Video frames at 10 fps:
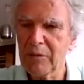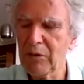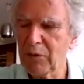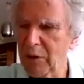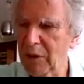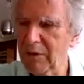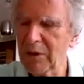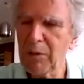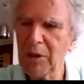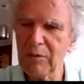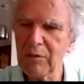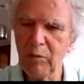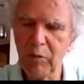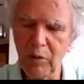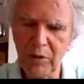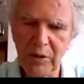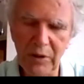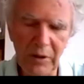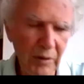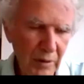If you have n+1 points
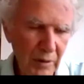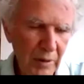in